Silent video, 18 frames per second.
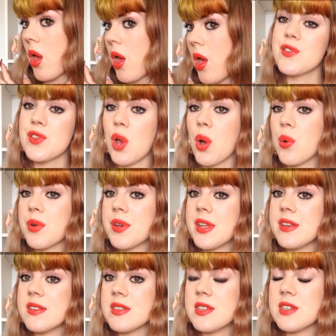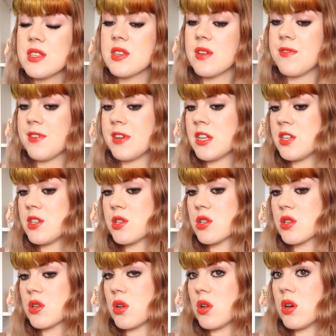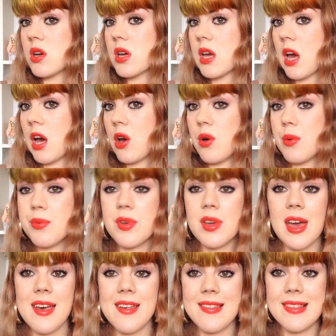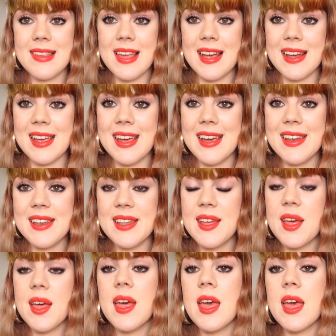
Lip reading: So this is the finished look. I hope you guys like it.